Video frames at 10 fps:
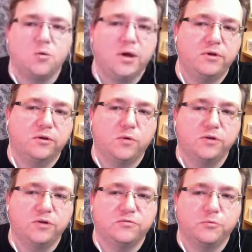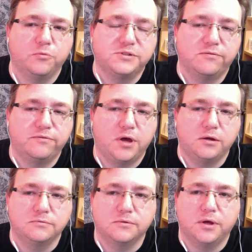We have another question from
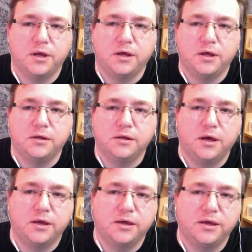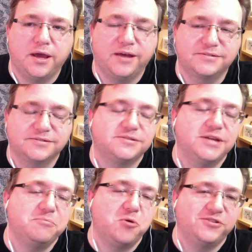Stefan, and he asks,
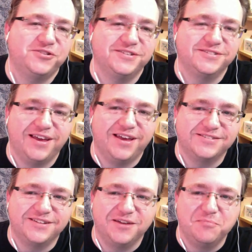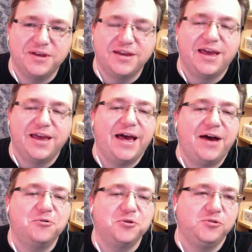same question as last time,
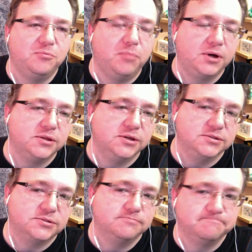how do you debug this?